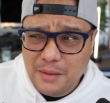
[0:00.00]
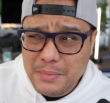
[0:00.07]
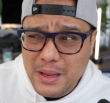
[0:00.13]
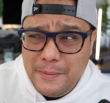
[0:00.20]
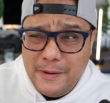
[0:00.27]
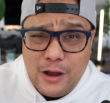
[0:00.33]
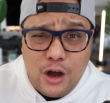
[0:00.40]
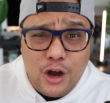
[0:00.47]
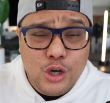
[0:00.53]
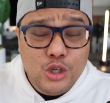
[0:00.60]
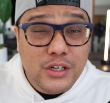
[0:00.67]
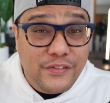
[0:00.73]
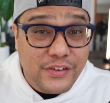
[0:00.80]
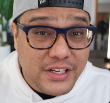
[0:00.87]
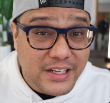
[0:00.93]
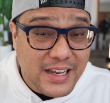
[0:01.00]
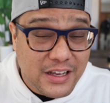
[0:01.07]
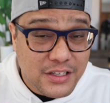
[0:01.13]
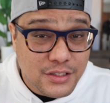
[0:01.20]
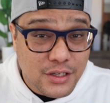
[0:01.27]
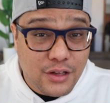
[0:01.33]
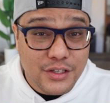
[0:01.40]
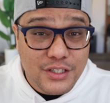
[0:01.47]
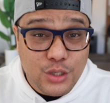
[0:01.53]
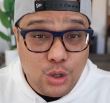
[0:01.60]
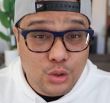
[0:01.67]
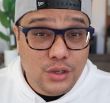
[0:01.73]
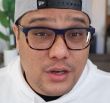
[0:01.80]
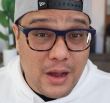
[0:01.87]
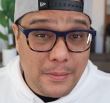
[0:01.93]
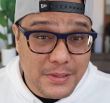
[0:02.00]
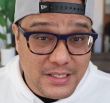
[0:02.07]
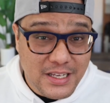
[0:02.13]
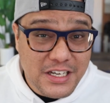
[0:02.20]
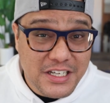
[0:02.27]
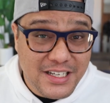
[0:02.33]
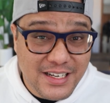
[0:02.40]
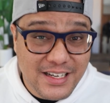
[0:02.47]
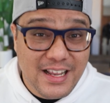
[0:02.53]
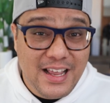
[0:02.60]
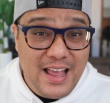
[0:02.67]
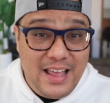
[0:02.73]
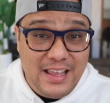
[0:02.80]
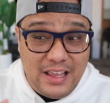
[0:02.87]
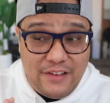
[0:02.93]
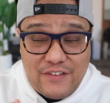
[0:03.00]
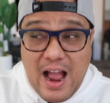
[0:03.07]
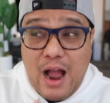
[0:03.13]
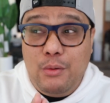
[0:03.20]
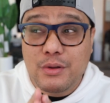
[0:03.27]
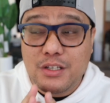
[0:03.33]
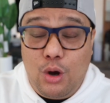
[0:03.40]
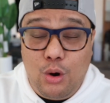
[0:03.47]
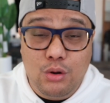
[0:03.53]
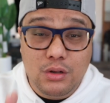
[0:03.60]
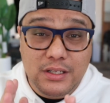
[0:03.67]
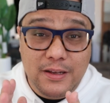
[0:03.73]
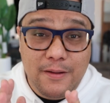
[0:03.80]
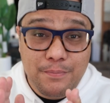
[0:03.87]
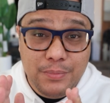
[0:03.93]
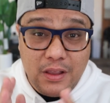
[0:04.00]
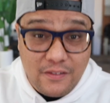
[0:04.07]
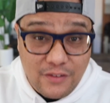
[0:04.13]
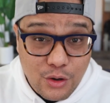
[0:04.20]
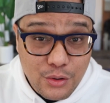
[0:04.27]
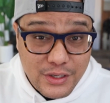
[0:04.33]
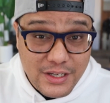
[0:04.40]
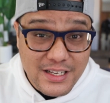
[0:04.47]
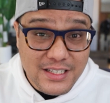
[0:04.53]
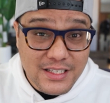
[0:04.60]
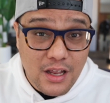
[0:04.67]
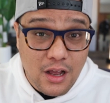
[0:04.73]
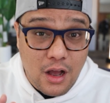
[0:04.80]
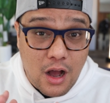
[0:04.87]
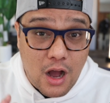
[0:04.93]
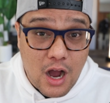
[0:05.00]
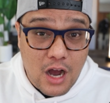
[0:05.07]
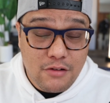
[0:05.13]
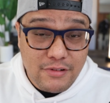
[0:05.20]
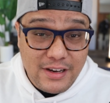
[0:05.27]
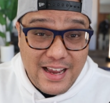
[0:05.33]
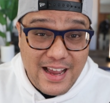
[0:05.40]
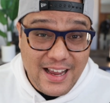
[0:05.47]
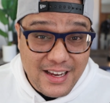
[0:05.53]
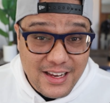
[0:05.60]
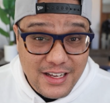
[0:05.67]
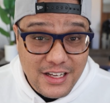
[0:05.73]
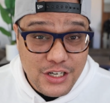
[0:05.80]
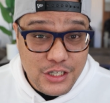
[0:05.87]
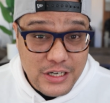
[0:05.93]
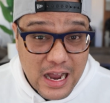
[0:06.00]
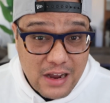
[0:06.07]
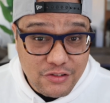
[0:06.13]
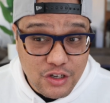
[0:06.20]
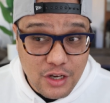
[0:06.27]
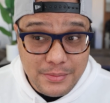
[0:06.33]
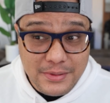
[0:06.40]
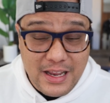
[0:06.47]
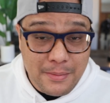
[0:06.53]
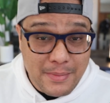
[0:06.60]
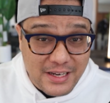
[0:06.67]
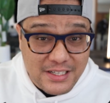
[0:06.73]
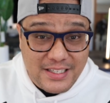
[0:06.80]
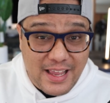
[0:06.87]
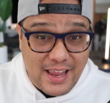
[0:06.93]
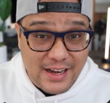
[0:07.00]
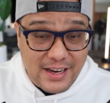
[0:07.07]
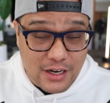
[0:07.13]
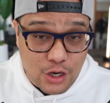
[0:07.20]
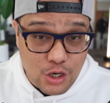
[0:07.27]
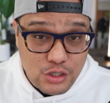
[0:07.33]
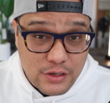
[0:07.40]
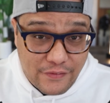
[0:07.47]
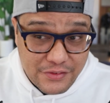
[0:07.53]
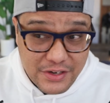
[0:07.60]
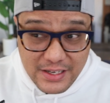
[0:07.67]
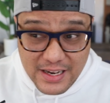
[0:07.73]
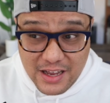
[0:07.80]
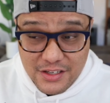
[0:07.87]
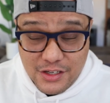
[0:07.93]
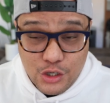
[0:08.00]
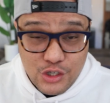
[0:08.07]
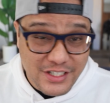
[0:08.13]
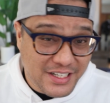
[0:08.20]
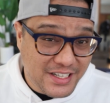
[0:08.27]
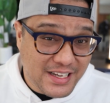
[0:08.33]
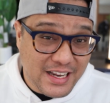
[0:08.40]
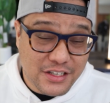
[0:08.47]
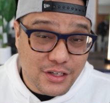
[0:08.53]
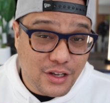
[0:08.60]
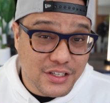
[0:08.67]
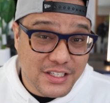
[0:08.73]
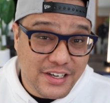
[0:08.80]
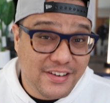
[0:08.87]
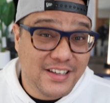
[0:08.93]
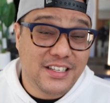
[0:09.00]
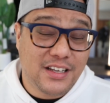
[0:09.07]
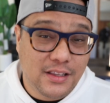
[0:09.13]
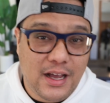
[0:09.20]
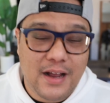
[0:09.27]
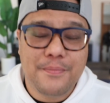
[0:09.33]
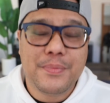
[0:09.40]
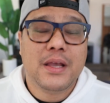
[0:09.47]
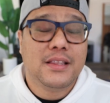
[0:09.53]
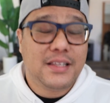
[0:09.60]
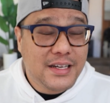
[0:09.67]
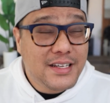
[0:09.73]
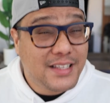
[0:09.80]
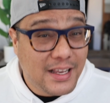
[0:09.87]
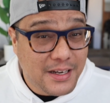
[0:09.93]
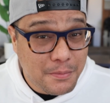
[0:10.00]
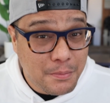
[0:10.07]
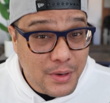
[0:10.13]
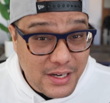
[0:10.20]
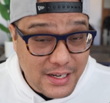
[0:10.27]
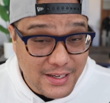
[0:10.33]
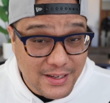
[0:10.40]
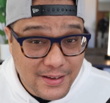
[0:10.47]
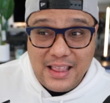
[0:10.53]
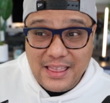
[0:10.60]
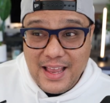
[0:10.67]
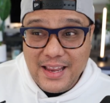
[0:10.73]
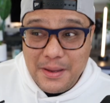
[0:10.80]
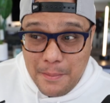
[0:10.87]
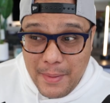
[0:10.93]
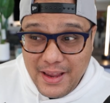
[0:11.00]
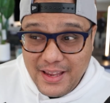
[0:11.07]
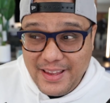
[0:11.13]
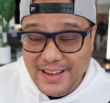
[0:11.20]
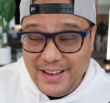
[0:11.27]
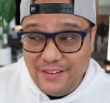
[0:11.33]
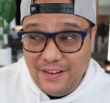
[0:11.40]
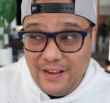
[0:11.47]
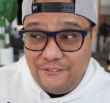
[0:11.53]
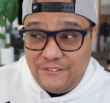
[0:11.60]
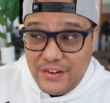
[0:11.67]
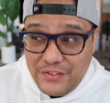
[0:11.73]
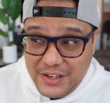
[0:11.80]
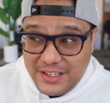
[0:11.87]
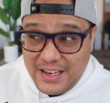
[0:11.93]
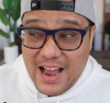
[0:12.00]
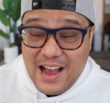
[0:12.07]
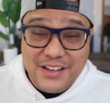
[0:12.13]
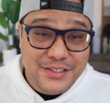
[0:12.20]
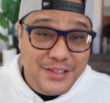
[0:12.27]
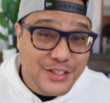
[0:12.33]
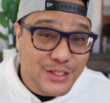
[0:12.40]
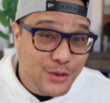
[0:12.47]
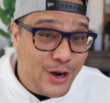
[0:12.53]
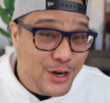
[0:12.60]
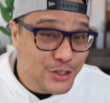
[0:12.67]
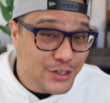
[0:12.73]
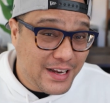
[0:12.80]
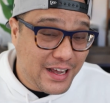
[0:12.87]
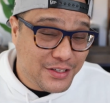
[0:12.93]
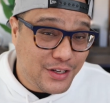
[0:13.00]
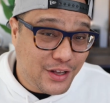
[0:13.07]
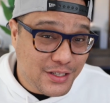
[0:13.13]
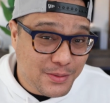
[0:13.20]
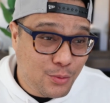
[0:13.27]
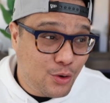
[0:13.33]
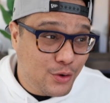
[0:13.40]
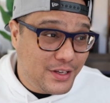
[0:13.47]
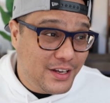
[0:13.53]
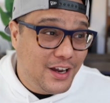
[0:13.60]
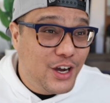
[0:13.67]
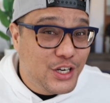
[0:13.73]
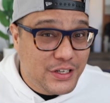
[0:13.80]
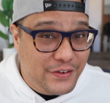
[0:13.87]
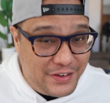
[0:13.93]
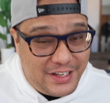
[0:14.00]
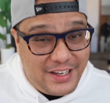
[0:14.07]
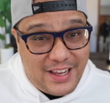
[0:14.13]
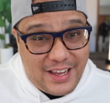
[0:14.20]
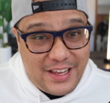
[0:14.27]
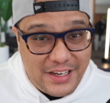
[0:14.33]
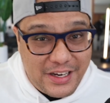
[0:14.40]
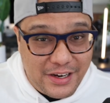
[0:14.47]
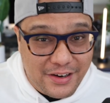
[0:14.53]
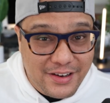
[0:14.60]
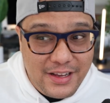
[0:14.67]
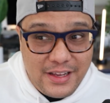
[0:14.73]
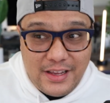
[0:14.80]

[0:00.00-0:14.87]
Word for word: maybe $150,000 total compensation if I was only focused on React, JavaScript. Am I saying that $150,000, $160,000 a year isn't a lot? That is a lot of money. I like making $50,000 to $100,000 more than 150K a year.